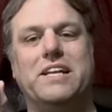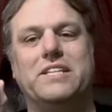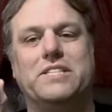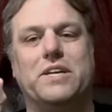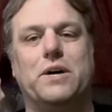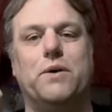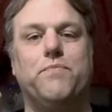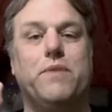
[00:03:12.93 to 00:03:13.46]

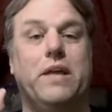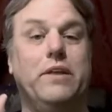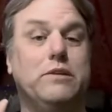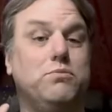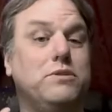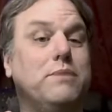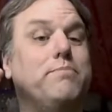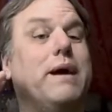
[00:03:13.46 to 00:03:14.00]
So, and
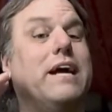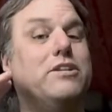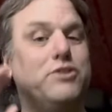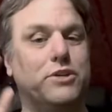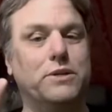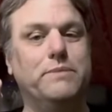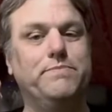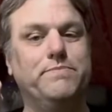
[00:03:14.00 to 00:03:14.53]
this was a
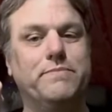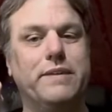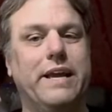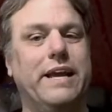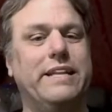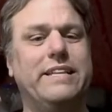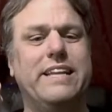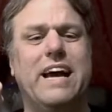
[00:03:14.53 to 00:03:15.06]
bedroom,
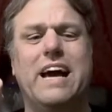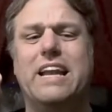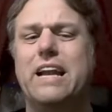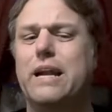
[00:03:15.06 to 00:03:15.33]
and not